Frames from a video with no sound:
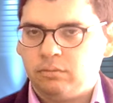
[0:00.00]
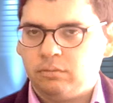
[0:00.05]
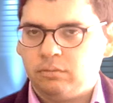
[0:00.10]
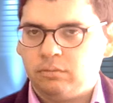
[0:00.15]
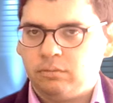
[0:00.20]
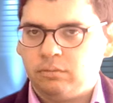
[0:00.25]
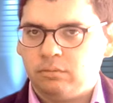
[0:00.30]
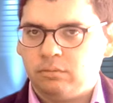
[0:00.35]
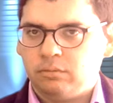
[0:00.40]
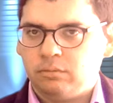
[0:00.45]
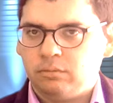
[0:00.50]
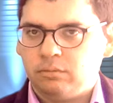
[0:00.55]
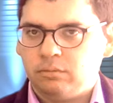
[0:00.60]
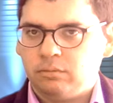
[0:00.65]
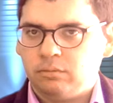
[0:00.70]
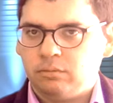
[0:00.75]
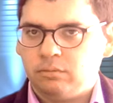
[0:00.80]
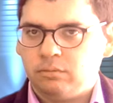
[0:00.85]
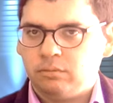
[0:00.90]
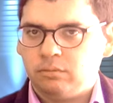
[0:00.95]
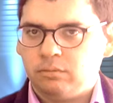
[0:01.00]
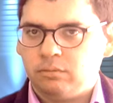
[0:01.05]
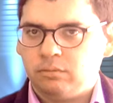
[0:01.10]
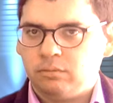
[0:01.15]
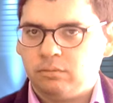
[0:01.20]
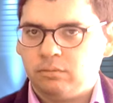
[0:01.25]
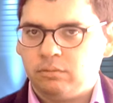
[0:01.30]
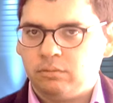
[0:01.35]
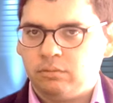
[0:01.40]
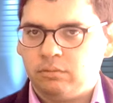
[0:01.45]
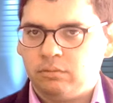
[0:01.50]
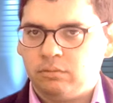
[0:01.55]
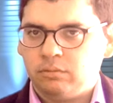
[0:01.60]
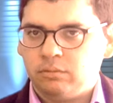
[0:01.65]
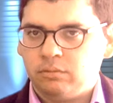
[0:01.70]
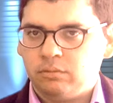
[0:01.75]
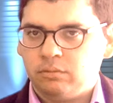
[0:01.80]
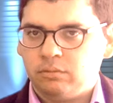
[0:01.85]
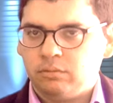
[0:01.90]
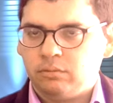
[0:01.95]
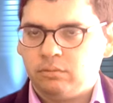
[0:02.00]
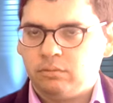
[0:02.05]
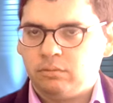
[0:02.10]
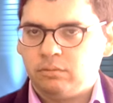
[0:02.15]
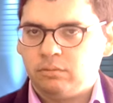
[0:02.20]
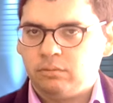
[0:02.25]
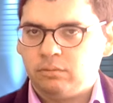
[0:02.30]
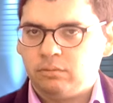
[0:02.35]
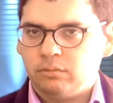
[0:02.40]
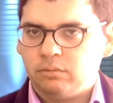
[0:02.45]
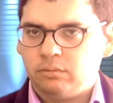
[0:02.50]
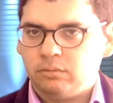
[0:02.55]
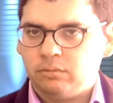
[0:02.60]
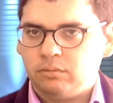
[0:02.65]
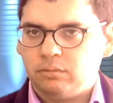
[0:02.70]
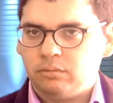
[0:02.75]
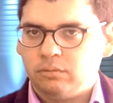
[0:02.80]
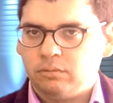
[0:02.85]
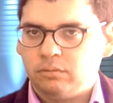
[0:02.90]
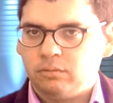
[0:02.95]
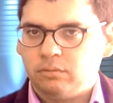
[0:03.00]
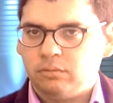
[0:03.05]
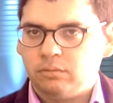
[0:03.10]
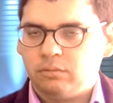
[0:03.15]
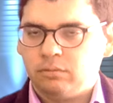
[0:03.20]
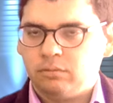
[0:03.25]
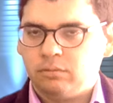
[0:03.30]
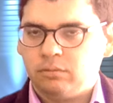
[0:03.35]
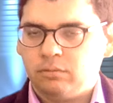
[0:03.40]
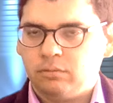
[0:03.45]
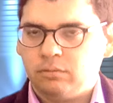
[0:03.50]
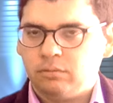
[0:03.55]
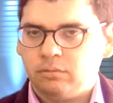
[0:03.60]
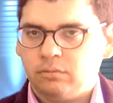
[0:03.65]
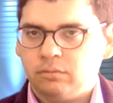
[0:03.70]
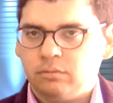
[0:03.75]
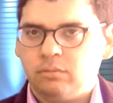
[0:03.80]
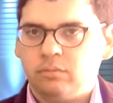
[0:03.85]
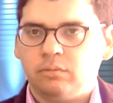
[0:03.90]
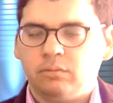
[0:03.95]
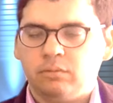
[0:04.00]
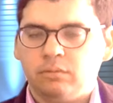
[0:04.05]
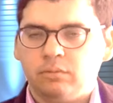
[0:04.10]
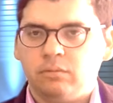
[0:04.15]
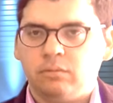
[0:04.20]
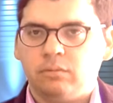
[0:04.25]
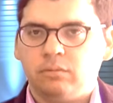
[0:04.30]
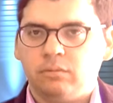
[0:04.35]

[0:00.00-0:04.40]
(silent)